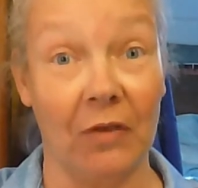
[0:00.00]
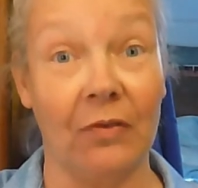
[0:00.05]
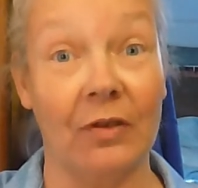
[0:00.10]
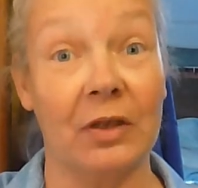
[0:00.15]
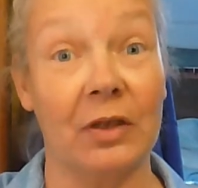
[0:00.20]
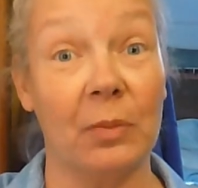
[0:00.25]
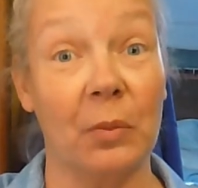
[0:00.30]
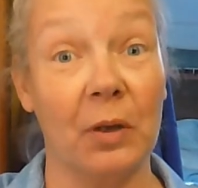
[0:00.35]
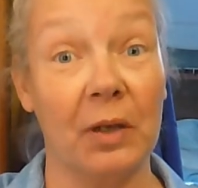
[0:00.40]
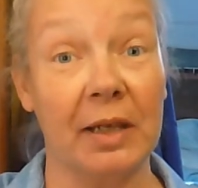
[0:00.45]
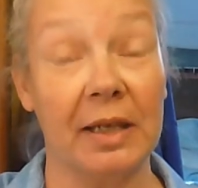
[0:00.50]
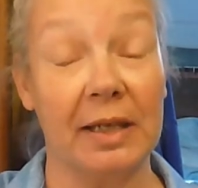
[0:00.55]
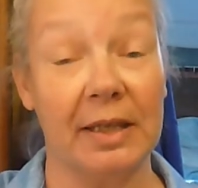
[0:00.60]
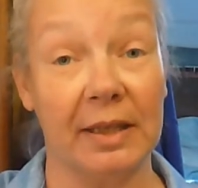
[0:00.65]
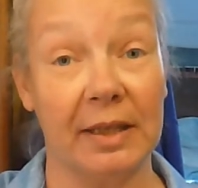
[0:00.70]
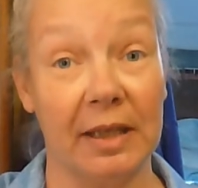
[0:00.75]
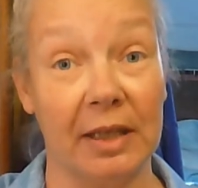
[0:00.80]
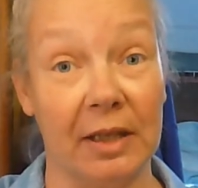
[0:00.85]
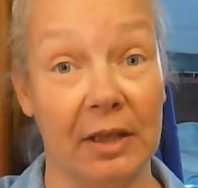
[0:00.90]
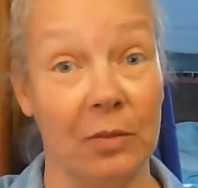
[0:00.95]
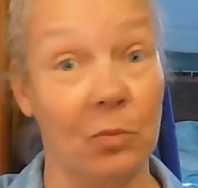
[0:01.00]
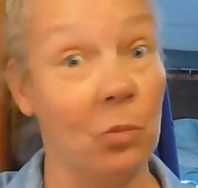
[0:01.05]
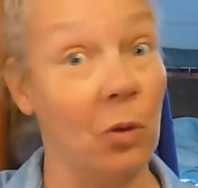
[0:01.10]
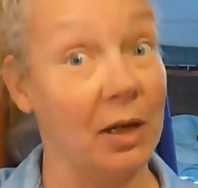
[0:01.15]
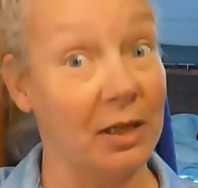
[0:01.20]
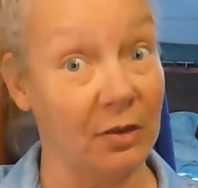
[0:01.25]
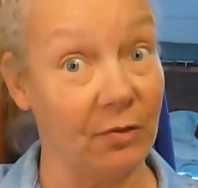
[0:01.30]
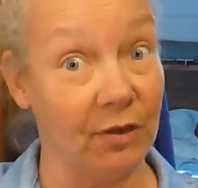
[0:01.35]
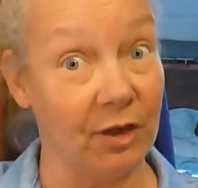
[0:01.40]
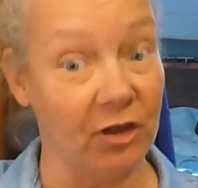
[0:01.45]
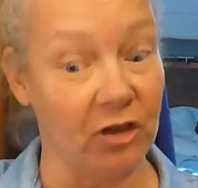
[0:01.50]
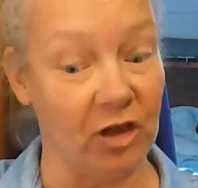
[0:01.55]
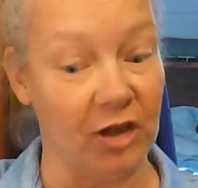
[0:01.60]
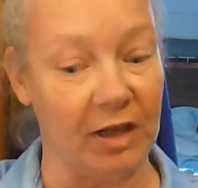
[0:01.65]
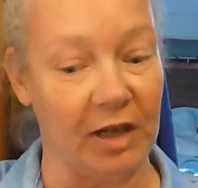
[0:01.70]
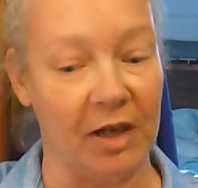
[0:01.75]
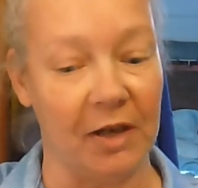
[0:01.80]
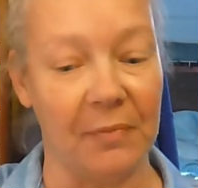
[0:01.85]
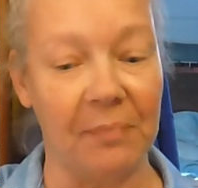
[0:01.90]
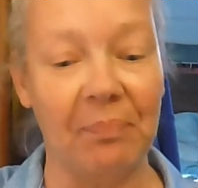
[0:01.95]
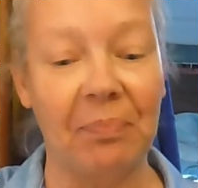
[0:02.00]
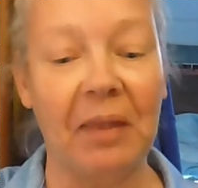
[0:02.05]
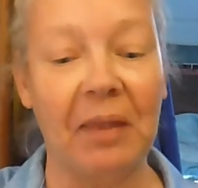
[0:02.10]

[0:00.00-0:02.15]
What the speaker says: This one is in West Virginia.